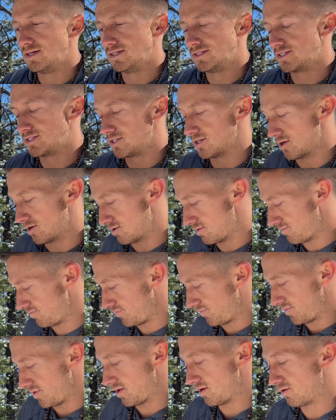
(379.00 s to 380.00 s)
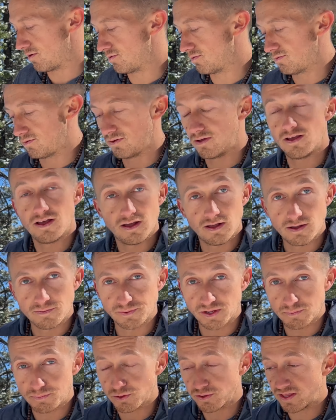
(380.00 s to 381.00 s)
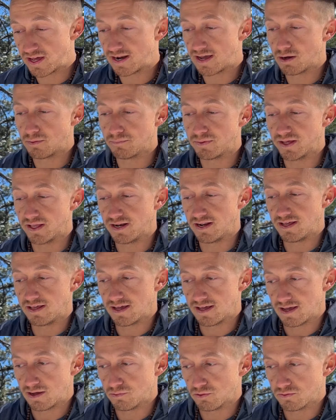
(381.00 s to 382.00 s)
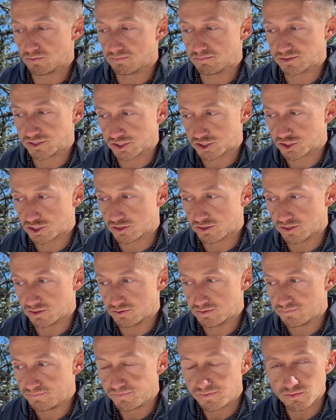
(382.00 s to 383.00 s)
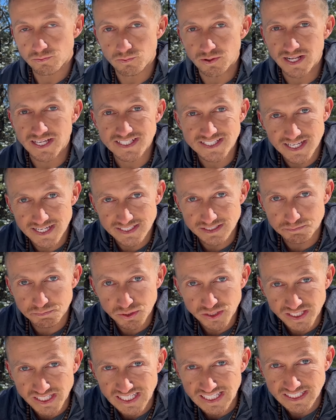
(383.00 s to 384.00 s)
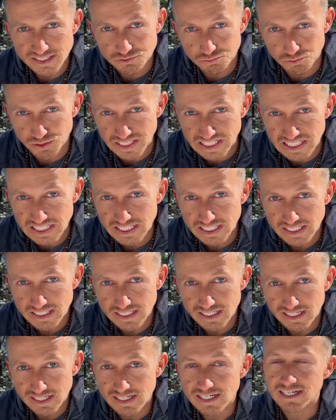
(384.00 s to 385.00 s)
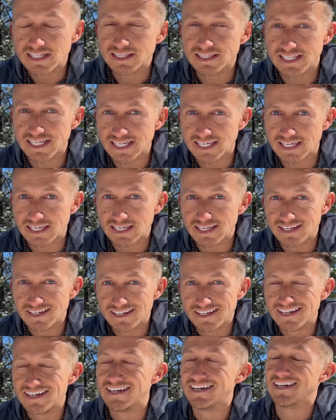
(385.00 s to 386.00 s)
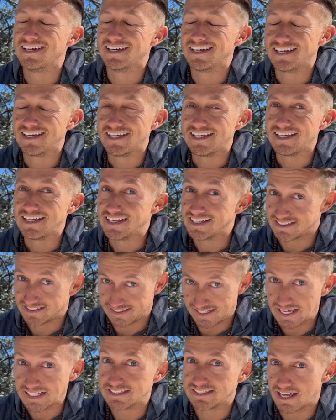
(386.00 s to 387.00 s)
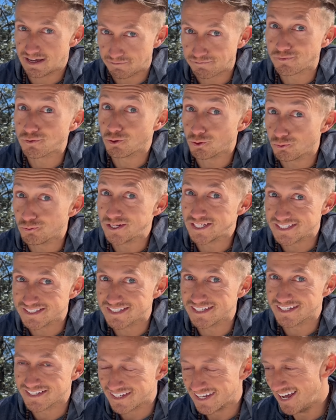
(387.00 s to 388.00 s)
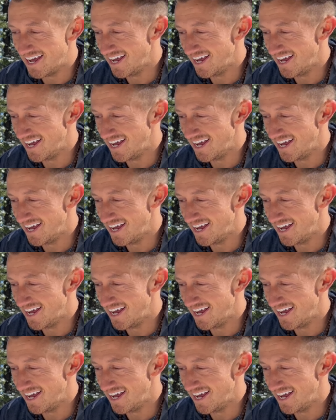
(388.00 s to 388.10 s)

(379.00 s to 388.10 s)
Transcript: So I'm gonna pull that out, but I will just show you. When it says please read, like it says that for a reason.